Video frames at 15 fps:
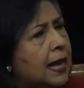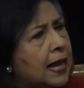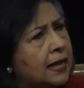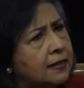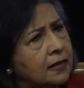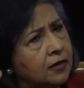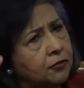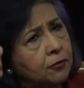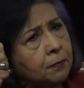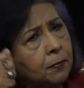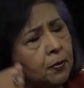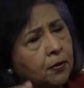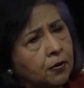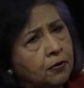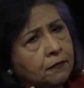And the other
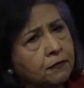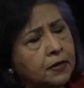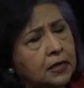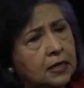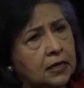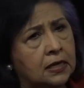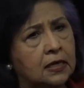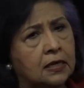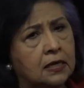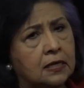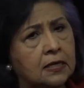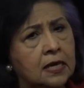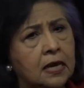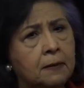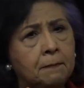part of it
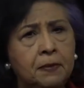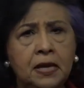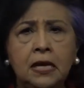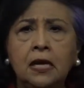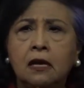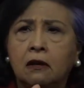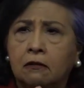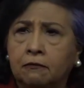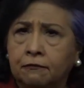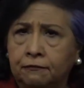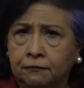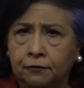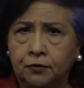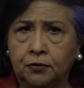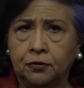is being a
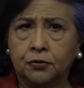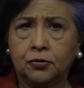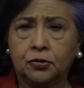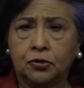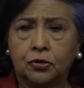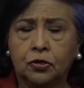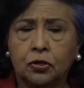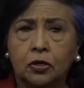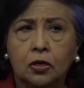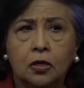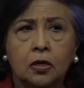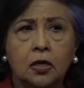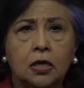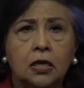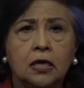first
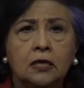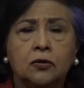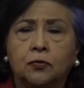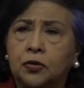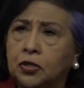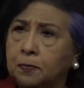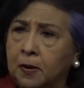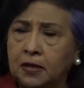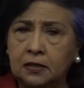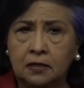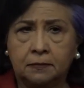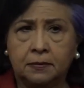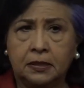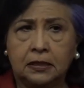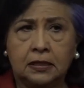is a
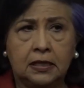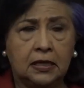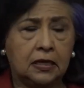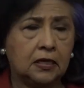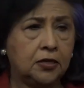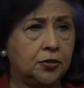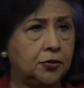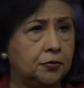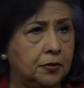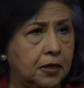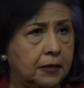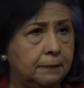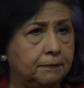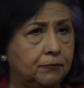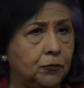responsibility and a duty
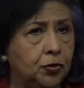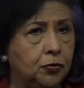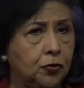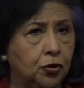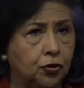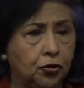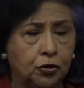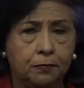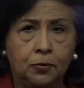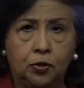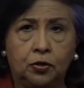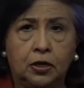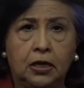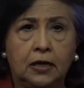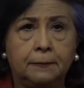to your
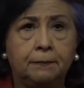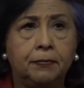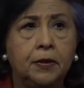community.